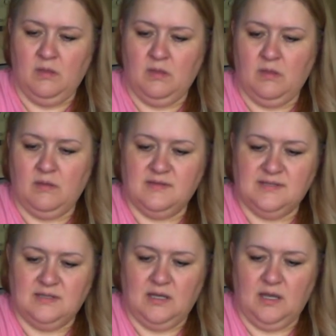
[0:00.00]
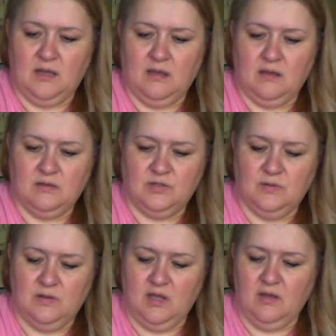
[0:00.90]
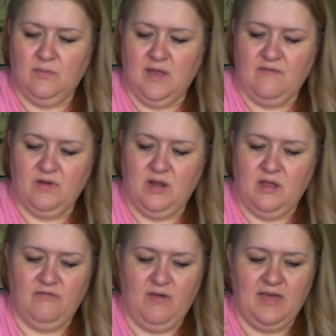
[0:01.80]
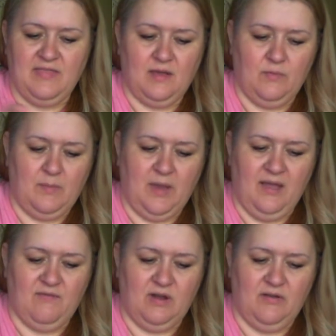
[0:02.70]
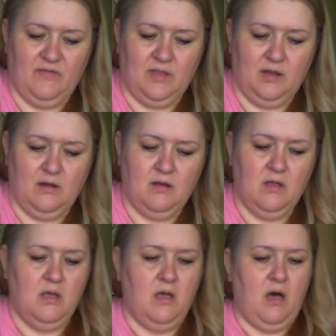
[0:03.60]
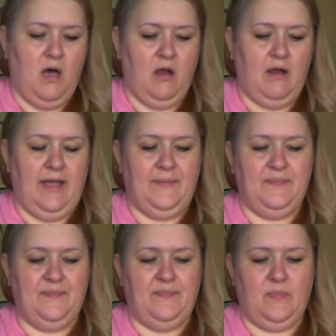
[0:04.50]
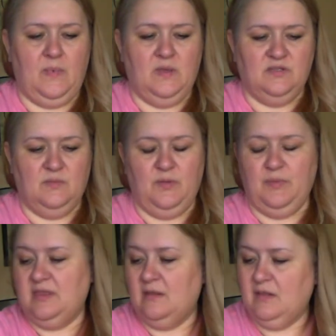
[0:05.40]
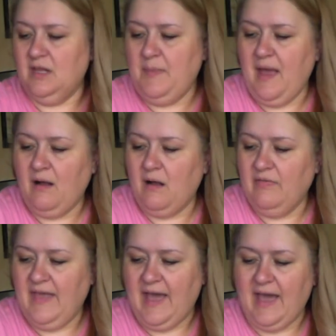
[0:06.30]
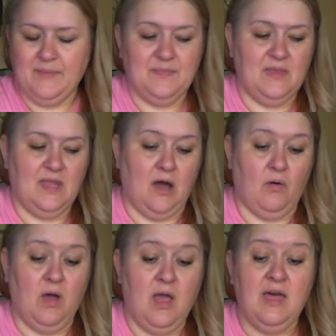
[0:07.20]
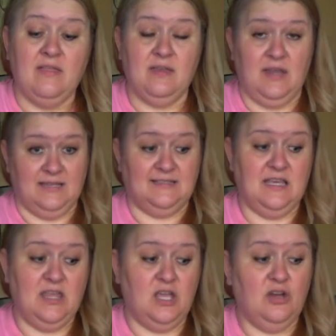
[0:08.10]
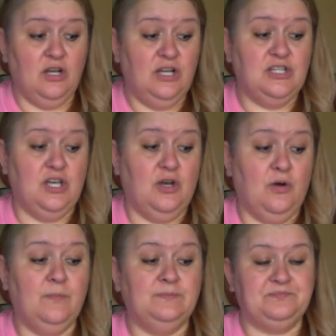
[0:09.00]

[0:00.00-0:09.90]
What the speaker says: Let's see. Do I think we have enough? I think we might have enough in there. All right. So I'm going to put the lid back on that. Now, the next thing that you're going to do